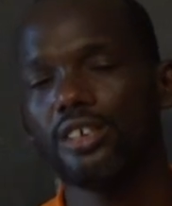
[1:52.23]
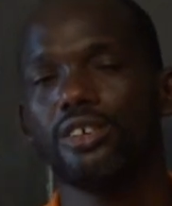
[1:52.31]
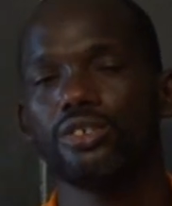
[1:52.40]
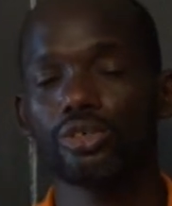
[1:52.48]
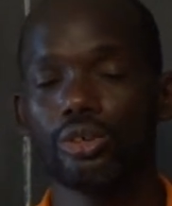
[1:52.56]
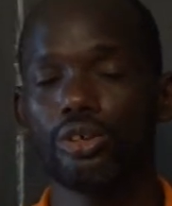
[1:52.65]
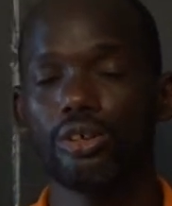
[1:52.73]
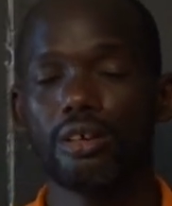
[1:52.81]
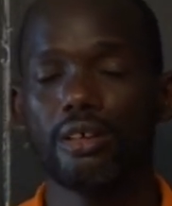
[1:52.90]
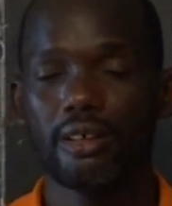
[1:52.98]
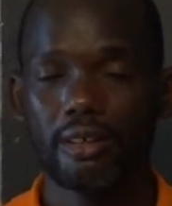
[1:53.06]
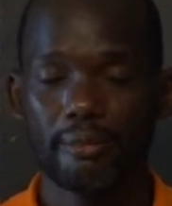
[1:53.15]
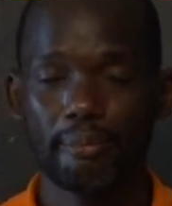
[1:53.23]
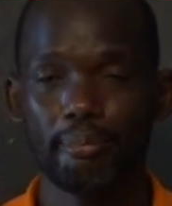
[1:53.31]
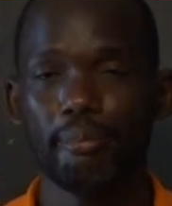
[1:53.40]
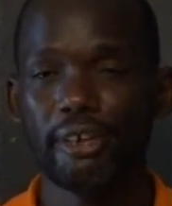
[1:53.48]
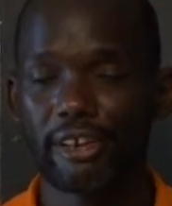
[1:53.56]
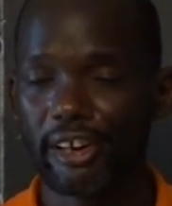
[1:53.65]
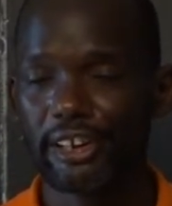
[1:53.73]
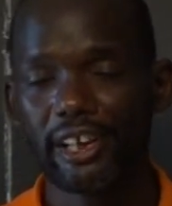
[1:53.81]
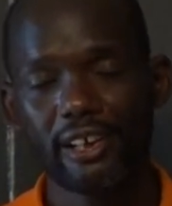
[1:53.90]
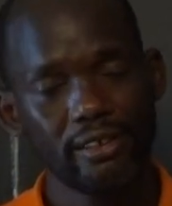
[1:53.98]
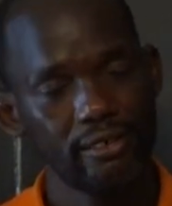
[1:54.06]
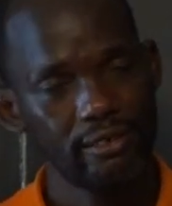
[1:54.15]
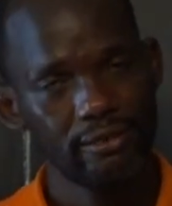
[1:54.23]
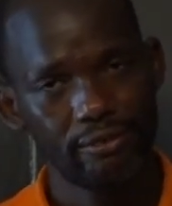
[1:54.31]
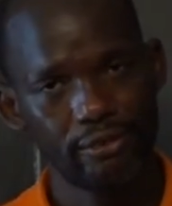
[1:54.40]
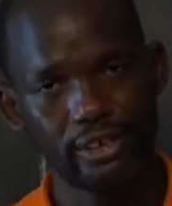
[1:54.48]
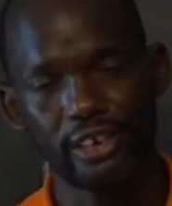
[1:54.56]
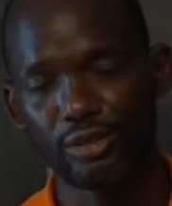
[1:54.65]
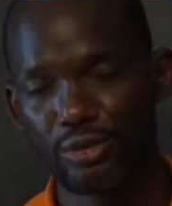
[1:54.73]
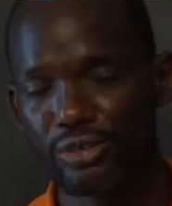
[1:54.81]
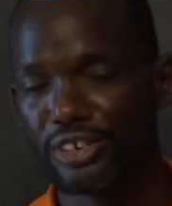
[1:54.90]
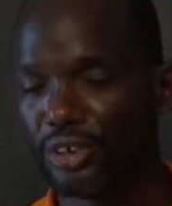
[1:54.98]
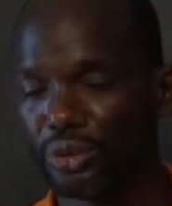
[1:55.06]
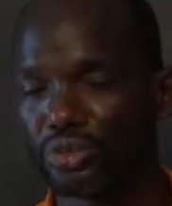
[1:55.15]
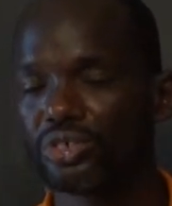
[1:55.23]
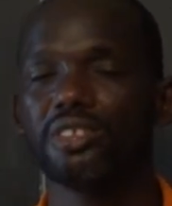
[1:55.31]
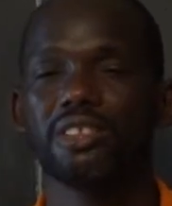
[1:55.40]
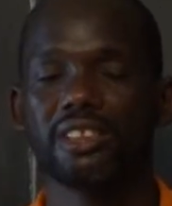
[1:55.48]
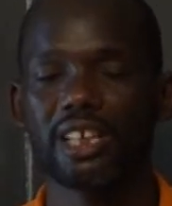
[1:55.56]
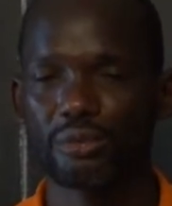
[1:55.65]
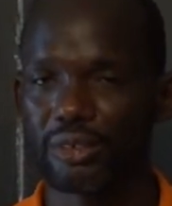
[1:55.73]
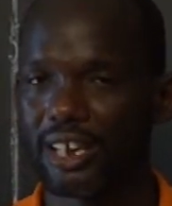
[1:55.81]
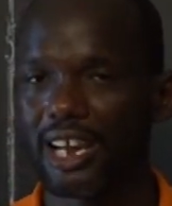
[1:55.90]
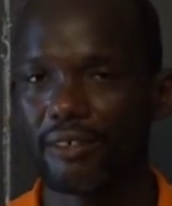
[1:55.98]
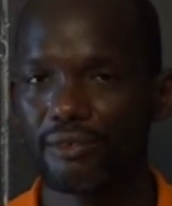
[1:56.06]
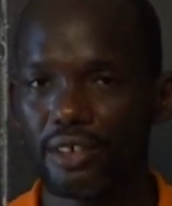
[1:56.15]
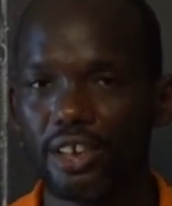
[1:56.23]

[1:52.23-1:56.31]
So be ready for the good news that we have.